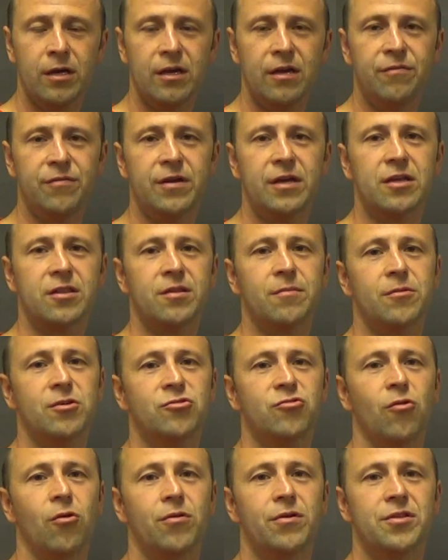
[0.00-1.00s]
If you get some
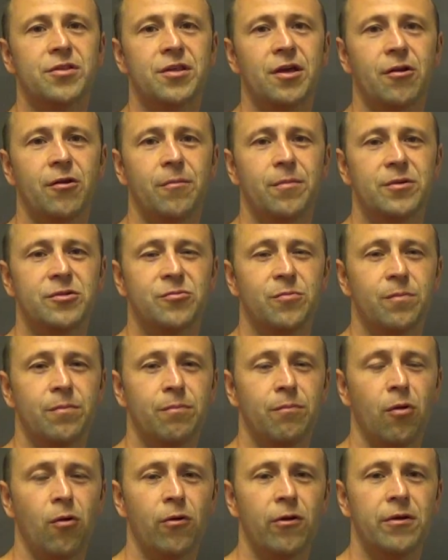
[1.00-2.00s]
control in the center of the
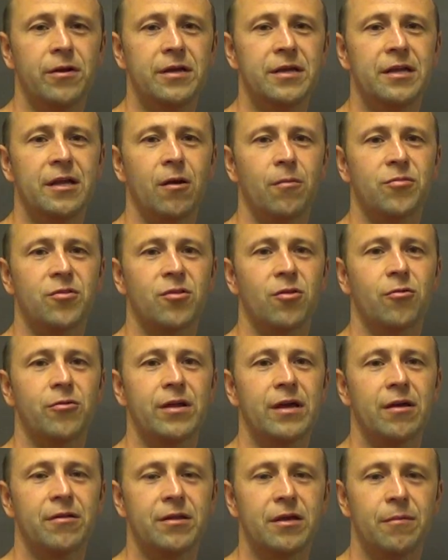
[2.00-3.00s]
board, it helps slow
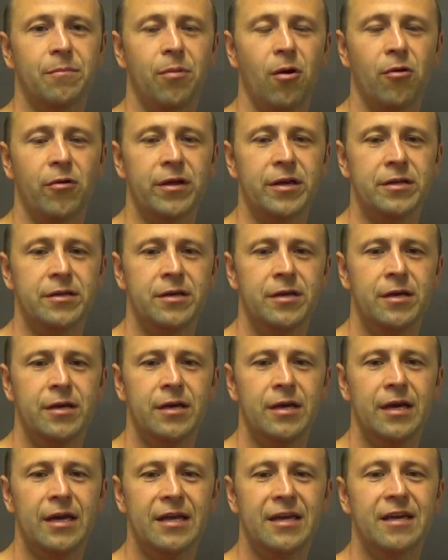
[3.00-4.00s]
down the opponent
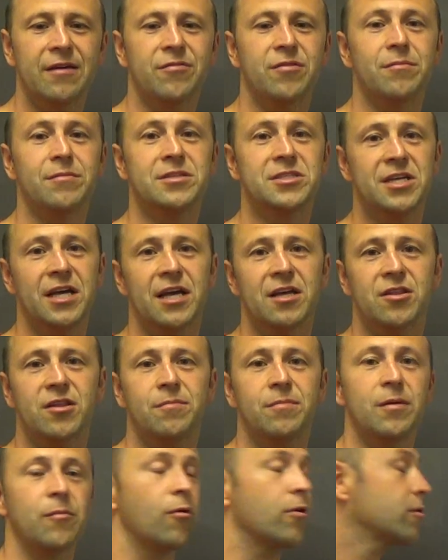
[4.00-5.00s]
and gives them a chance to
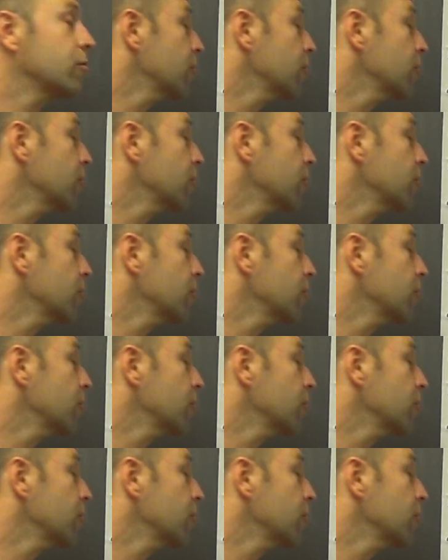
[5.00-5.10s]
be more